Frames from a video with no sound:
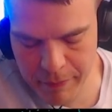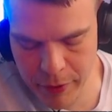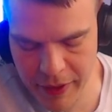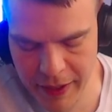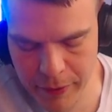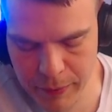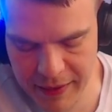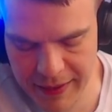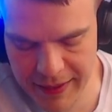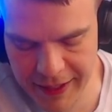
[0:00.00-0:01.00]
burnout when
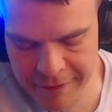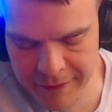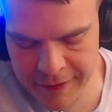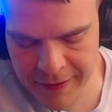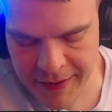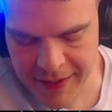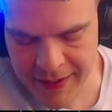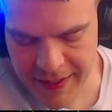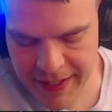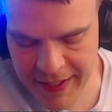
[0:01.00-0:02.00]
I left,
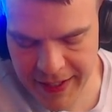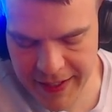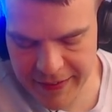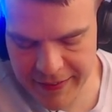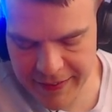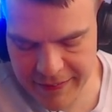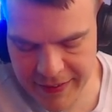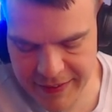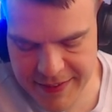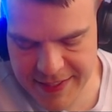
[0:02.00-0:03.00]
and
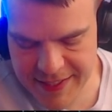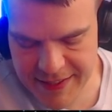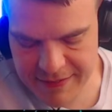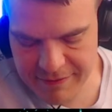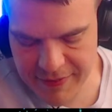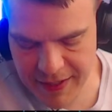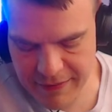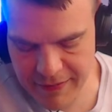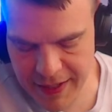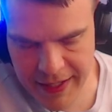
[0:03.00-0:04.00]
it's just
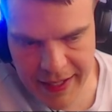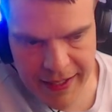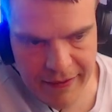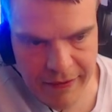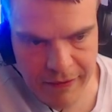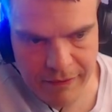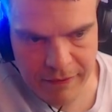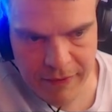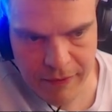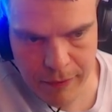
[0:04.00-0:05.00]
I had a
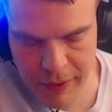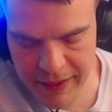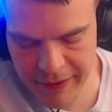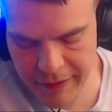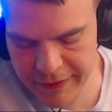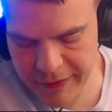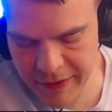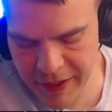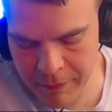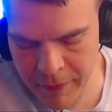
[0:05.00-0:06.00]
really hard
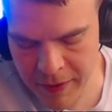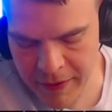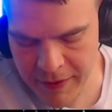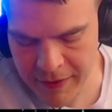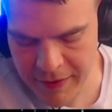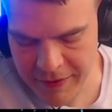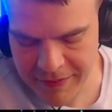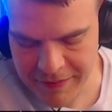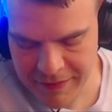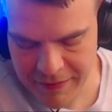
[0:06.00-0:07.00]
time
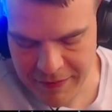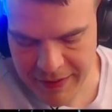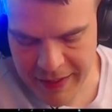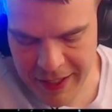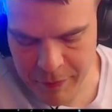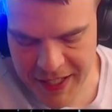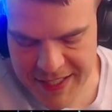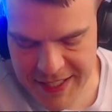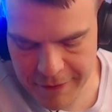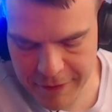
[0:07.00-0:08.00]
getting
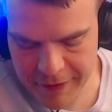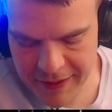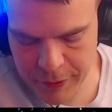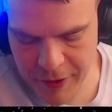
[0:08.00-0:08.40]
myself into a